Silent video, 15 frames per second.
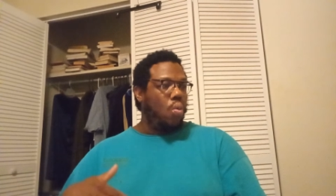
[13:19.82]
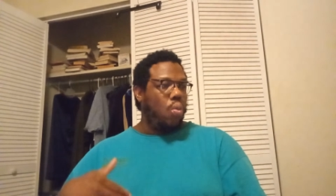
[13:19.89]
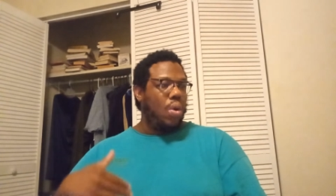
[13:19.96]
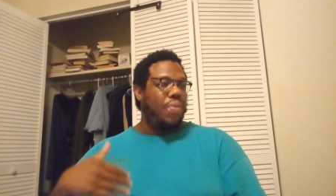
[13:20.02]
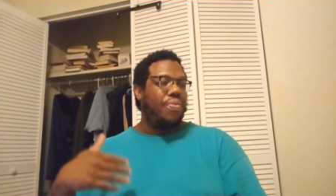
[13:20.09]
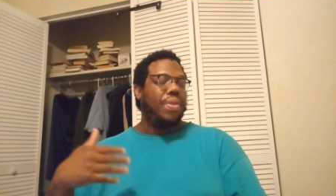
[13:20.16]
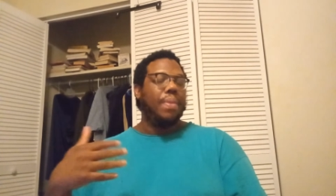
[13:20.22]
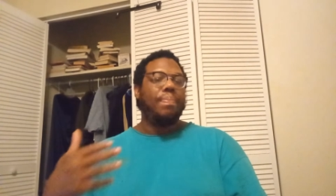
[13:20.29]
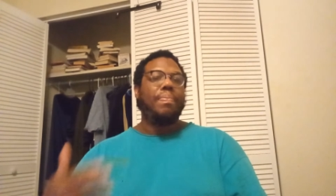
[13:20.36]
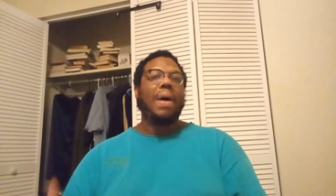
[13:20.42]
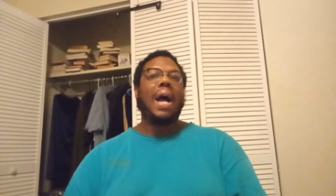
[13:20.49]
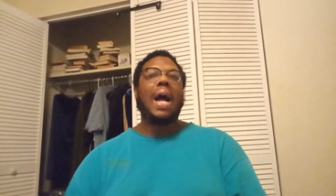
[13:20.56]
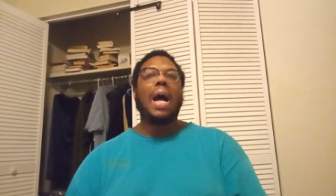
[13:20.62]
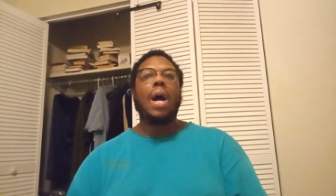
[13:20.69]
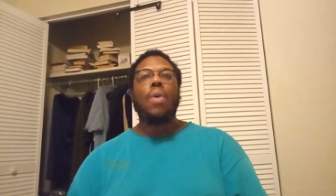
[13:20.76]
with the
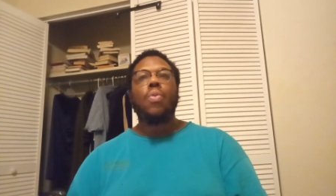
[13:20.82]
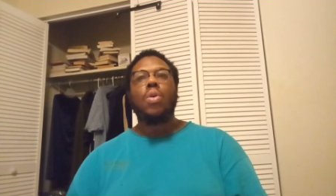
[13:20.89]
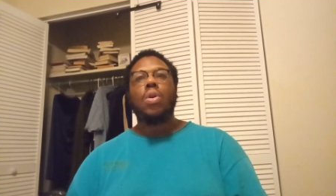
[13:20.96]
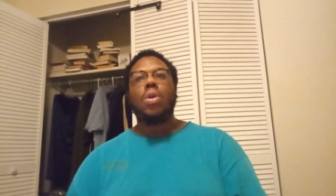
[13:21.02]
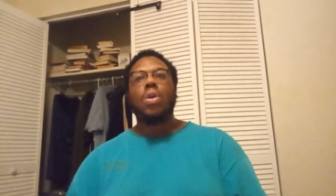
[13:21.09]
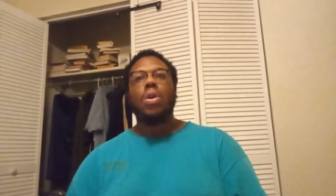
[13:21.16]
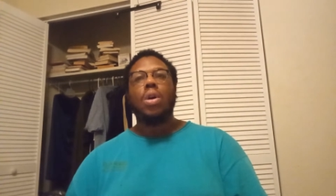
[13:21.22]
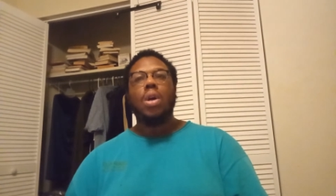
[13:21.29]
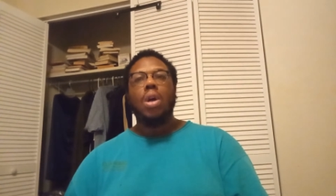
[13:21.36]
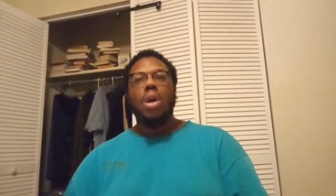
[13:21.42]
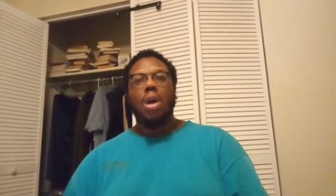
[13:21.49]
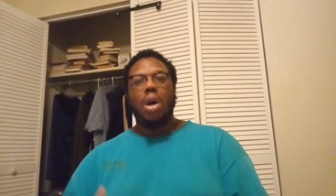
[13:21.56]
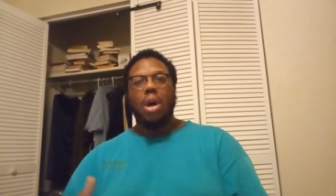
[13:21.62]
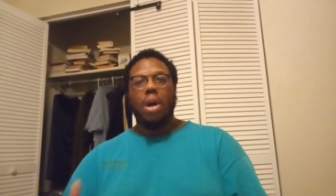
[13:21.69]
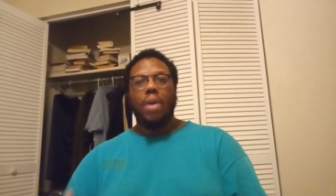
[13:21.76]
power
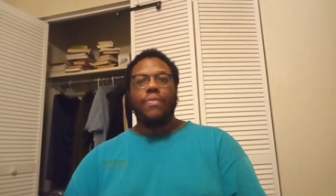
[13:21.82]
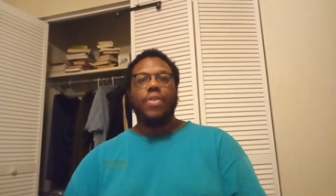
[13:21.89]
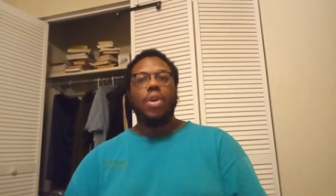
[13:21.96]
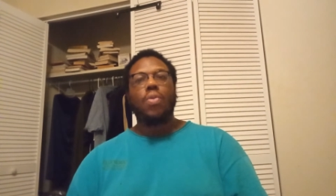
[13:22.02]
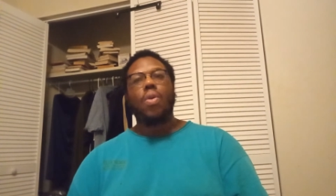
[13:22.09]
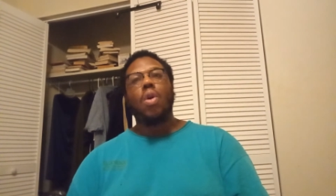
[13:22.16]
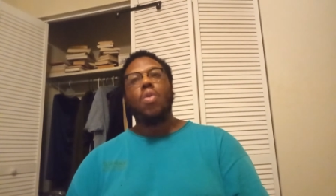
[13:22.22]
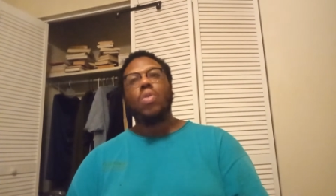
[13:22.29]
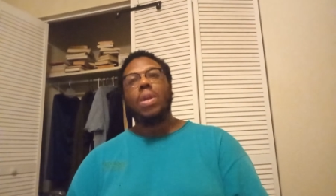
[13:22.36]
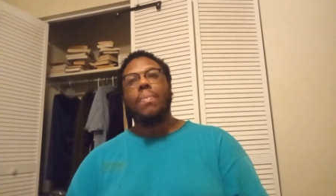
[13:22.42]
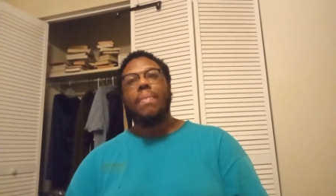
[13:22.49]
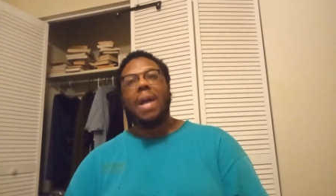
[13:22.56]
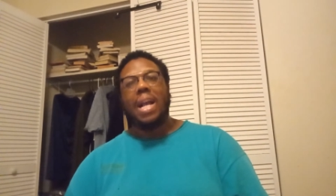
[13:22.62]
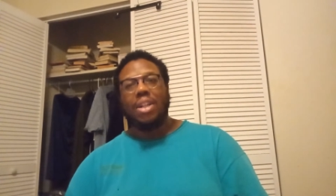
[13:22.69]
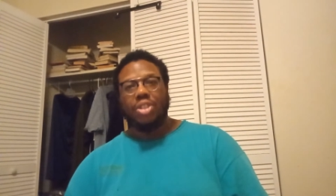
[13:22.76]
of your own
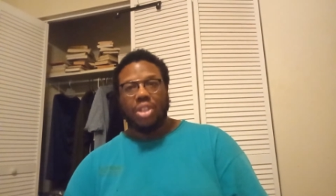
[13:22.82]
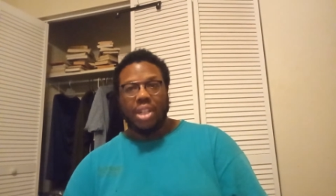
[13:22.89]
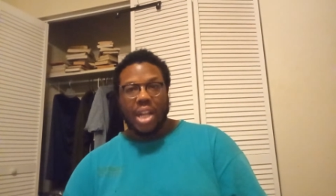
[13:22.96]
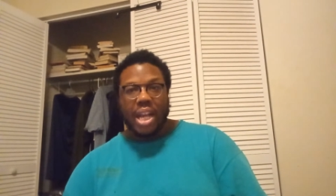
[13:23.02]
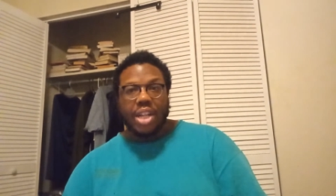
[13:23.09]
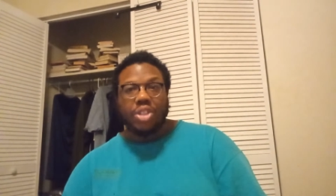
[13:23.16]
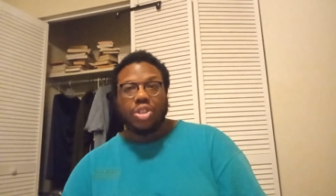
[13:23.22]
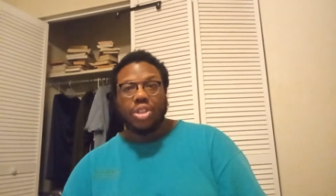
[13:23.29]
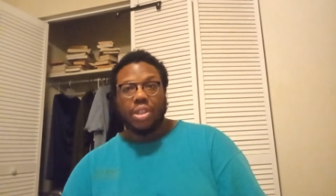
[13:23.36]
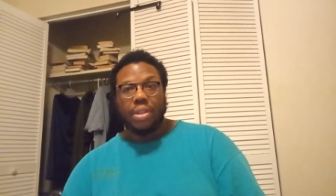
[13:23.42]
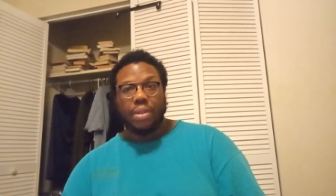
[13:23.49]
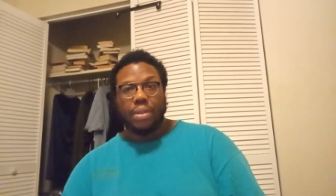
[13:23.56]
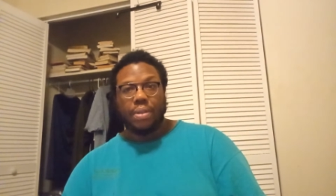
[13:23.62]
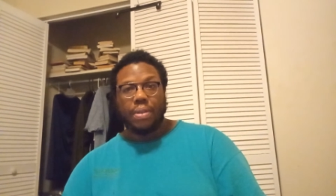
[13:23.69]
imagination.